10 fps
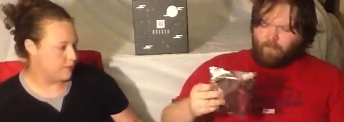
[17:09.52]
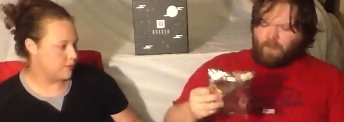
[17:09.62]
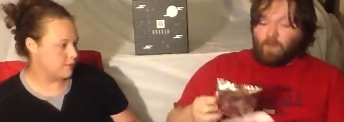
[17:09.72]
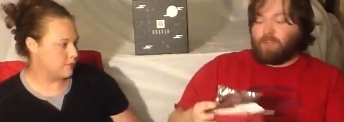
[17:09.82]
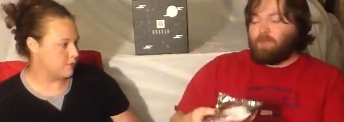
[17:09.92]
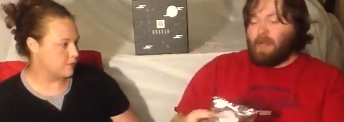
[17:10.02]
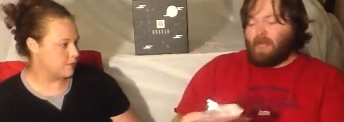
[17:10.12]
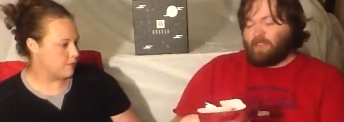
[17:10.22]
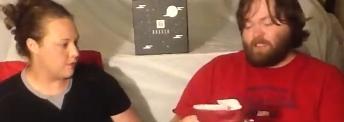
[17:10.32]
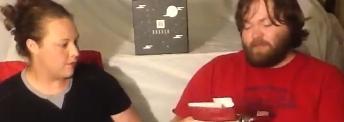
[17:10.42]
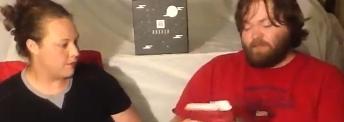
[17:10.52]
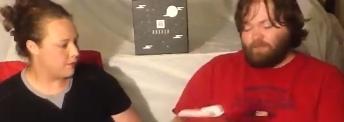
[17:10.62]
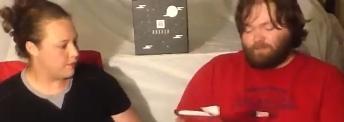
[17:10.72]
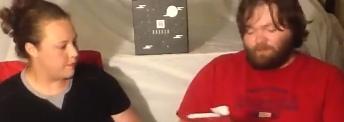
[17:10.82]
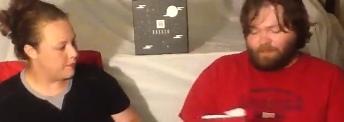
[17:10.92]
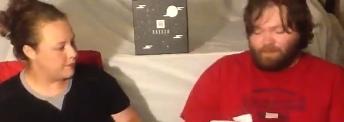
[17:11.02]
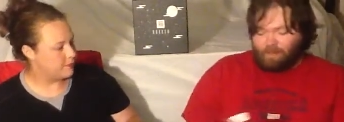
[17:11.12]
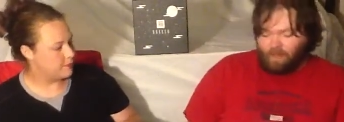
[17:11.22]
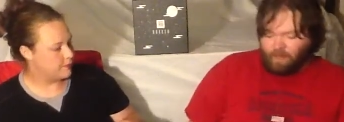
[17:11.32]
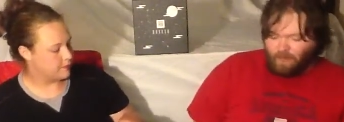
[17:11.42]
Speaker 1: Well, packaging.
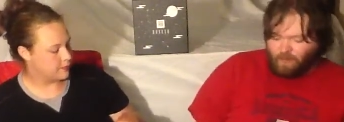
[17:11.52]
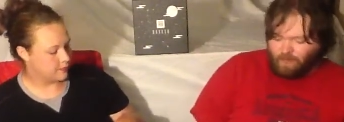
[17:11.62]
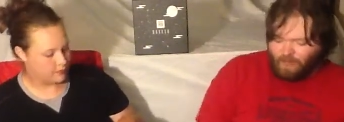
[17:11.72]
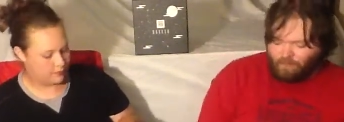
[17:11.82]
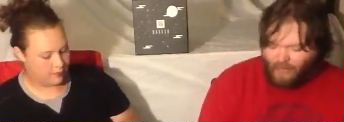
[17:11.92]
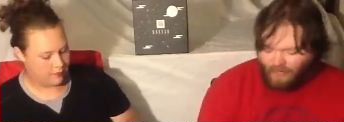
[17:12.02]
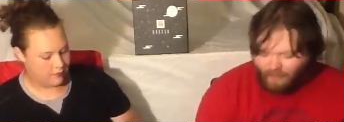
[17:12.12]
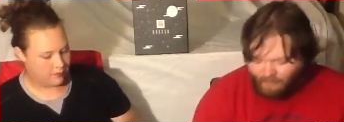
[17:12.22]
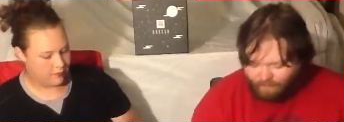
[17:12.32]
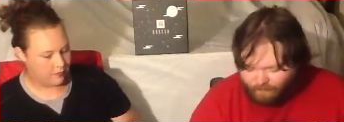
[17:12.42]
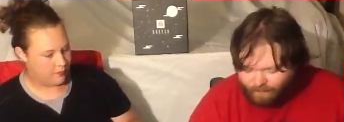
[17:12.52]
Looks like bagging